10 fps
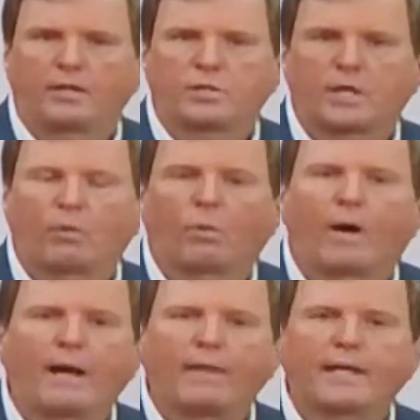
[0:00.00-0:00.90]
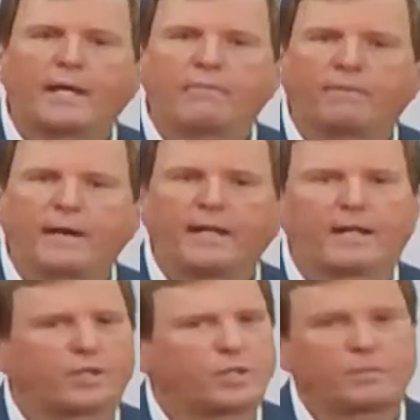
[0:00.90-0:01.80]
And you say, well, why do they keep
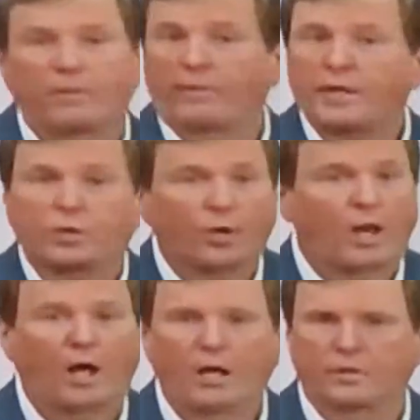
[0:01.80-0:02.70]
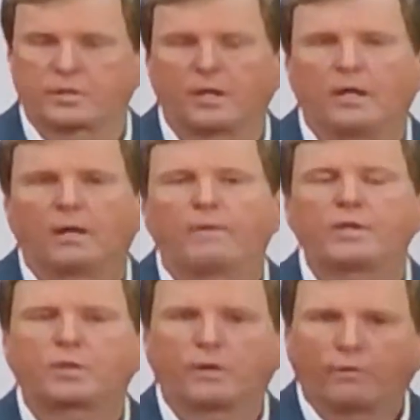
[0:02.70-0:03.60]
failing? It's just, these are laws.
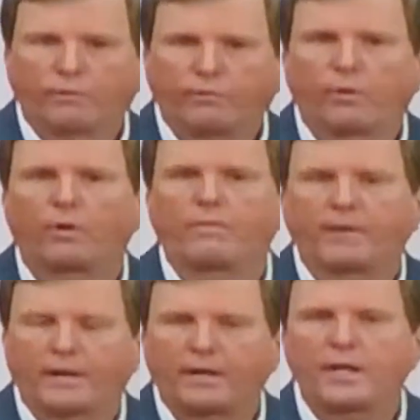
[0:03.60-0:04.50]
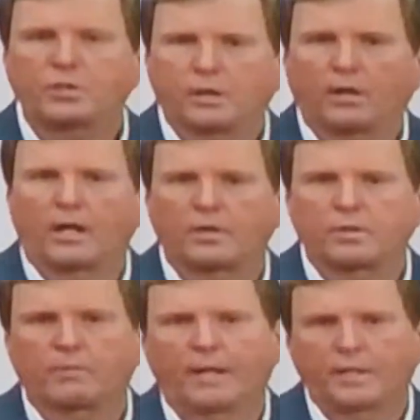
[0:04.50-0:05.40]
These are the 4 foundational
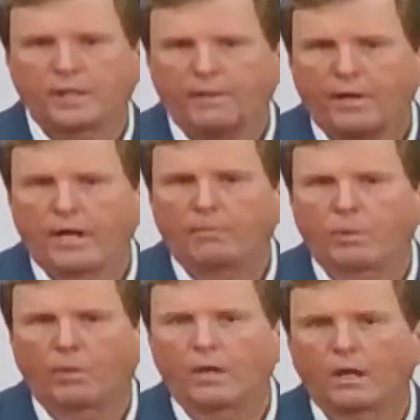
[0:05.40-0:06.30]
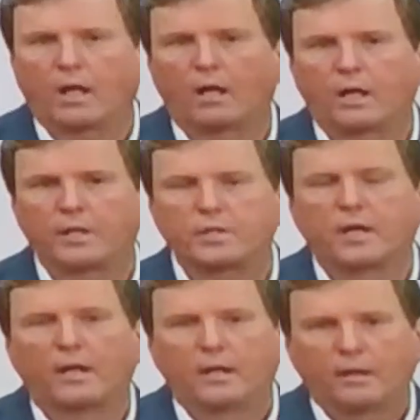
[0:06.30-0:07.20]
laws of marriage. And the number 1 law is
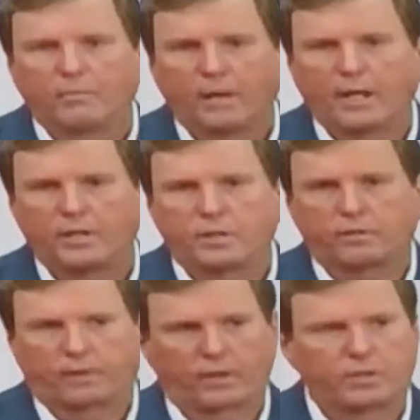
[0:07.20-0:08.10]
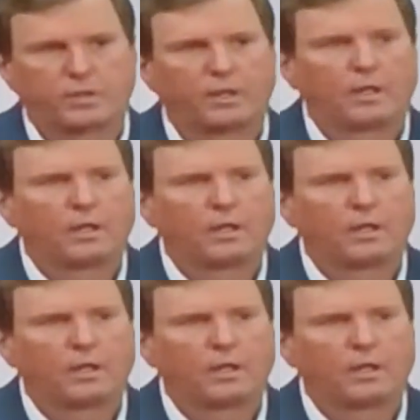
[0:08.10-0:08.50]
marriage is first.